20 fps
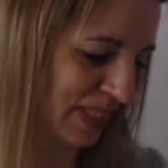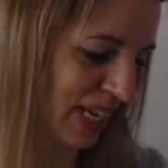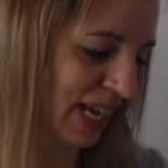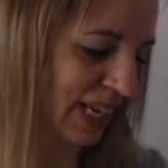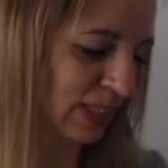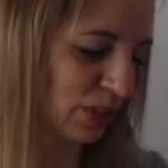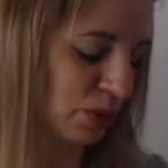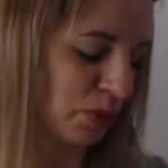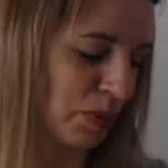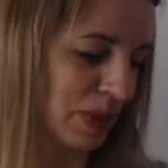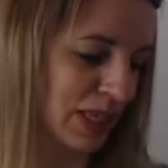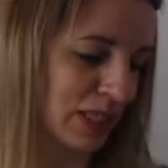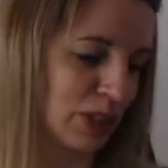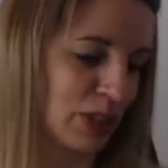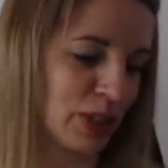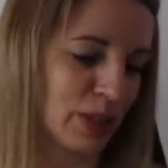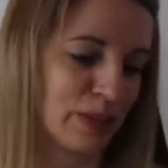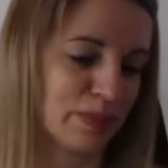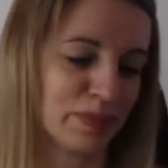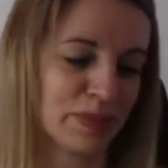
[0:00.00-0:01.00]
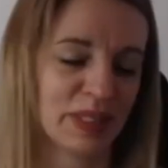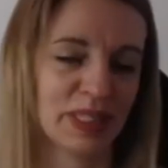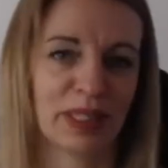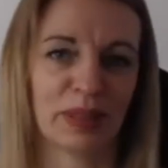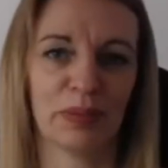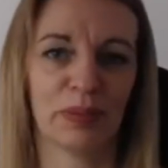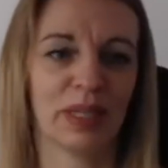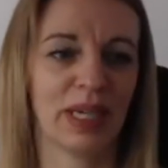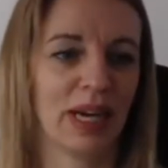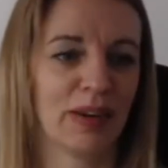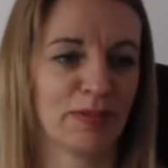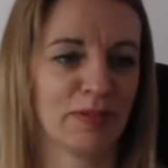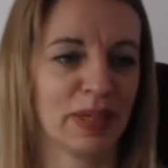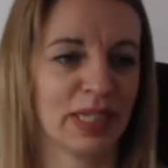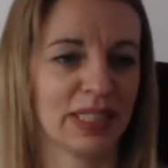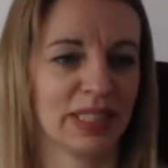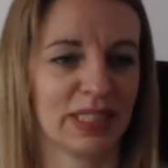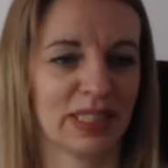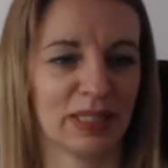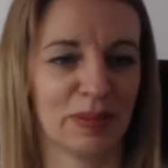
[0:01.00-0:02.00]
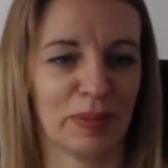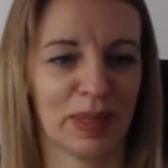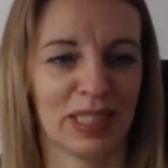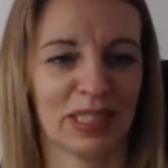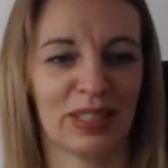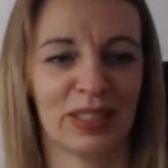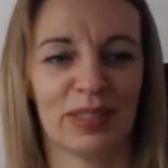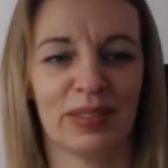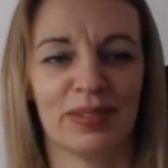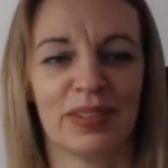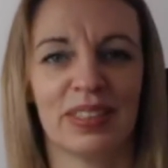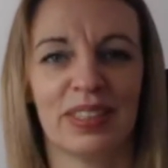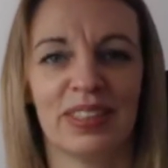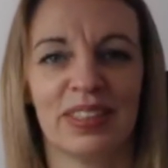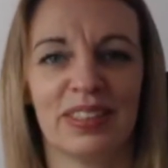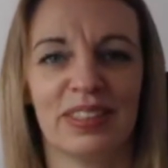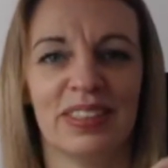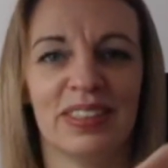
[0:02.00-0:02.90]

angel bag charm. So we have made it as a bag charm, so,